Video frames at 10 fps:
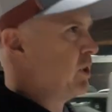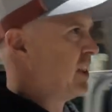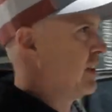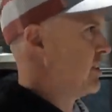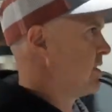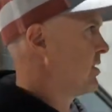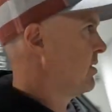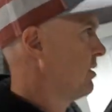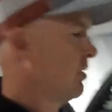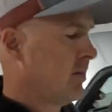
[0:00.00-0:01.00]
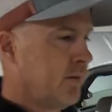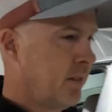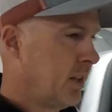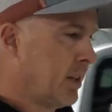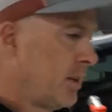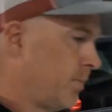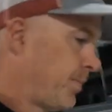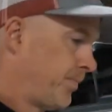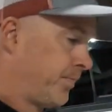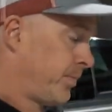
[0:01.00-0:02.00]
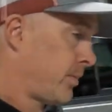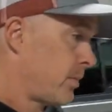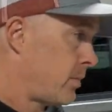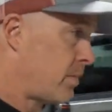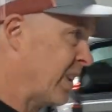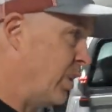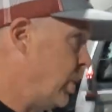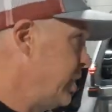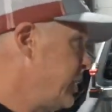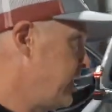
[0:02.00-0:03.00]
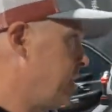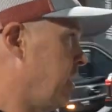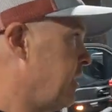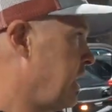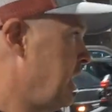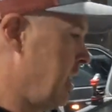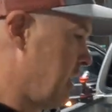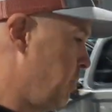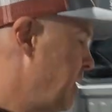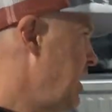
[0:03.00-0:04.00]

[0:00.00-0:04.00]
with this really old and archaic